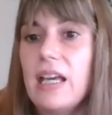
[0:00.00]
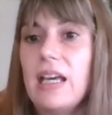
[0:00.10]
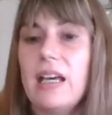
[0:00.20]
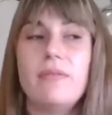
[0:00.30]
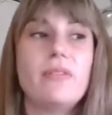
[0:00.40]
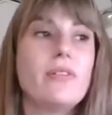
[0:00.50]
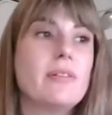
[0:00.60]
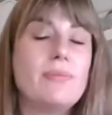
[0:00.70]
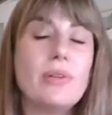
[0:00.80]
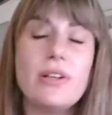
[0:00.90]
Both
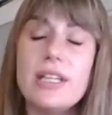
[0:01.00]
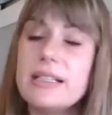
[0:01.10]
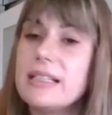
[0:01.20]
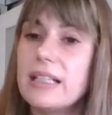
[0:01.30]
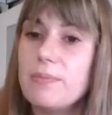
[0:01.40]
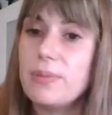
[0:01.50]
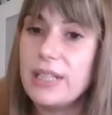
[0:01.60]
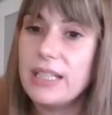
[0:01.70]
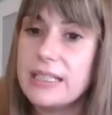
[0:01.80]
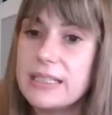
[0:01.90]
employers and
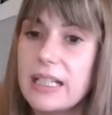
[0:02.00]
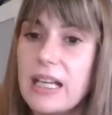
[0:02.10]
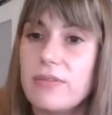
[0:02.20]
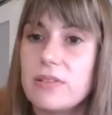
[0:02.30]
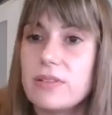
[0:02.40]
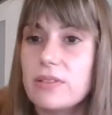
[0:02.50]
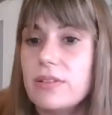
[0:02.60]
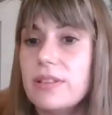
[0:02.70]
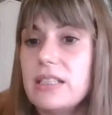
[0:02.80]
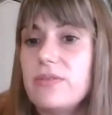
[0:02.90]
employees have also
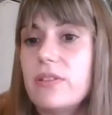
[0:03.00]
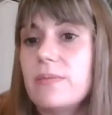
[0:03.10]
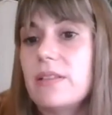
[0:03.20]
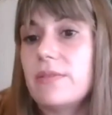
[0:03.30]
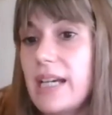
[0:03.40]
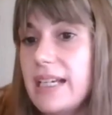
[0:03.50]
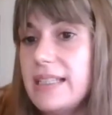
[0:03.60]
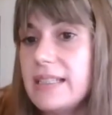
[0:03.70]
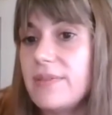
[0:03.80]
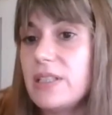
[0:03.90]
these formal rights
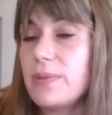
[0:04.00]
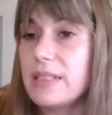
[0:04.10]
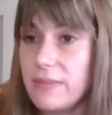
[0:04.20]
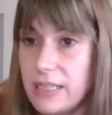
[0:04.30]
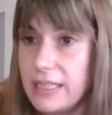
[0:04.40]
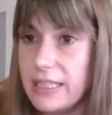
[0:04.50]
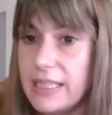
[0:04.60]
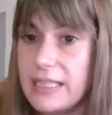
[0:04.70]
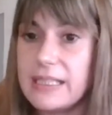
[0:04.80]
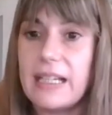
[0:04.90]
and
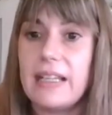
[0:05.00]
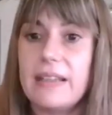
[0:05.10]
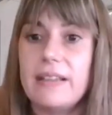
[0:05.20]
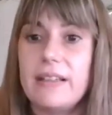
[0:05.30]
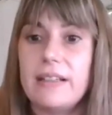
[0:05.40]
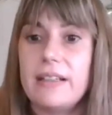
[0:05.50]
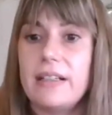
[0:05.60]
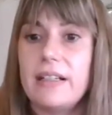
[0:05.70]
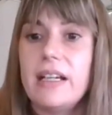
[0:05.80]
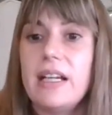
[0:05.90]
responsibilities
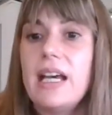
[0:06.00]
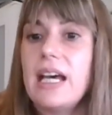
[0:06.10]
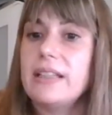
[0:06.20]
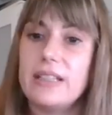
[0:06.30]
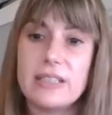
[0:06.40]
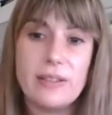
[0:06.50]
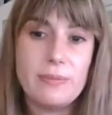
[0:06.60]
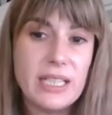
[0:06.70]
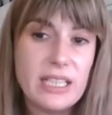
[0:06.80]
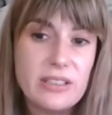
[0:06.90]
under
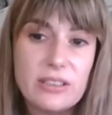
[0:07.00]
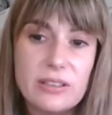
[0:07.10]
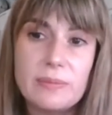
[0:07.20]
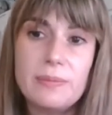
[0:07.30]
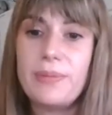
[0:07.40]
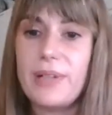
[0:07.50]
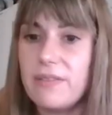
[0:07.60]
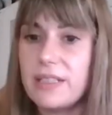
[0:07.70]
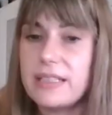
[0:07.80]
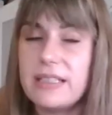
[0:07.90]
anti-discrimination,
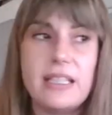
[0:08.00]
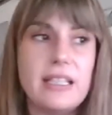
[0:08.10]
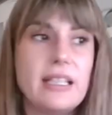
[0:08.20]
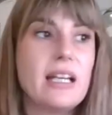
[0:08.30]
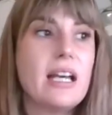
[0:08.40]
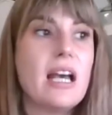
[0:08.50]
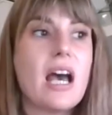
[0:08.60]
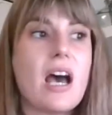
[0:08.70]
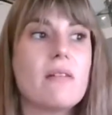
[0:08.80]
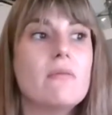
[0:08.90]
privacy,
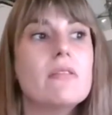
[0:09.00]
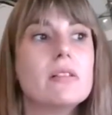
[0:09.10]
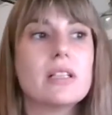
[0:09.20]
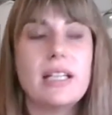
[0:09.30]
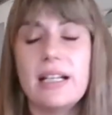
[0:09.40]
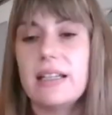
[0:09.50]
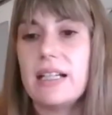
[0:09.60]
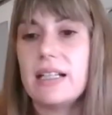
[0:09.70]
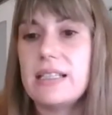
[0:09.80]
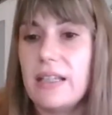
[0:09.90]
and work health
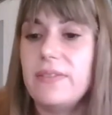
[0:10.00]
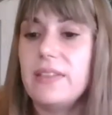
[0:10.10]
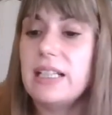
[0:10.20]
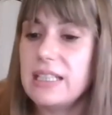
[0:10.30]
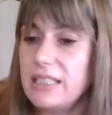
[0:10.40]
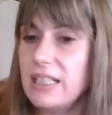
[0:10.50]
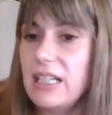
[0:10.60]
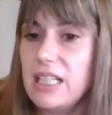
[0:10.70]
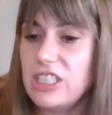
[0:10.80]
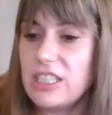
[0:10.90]
and safety
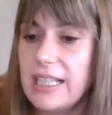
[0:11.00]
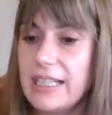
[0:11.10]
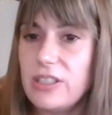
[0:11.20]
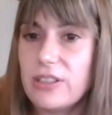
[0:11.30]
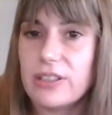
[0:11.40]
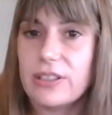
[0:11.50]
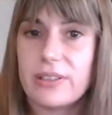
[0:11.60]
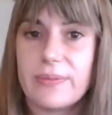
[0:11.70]
legislation.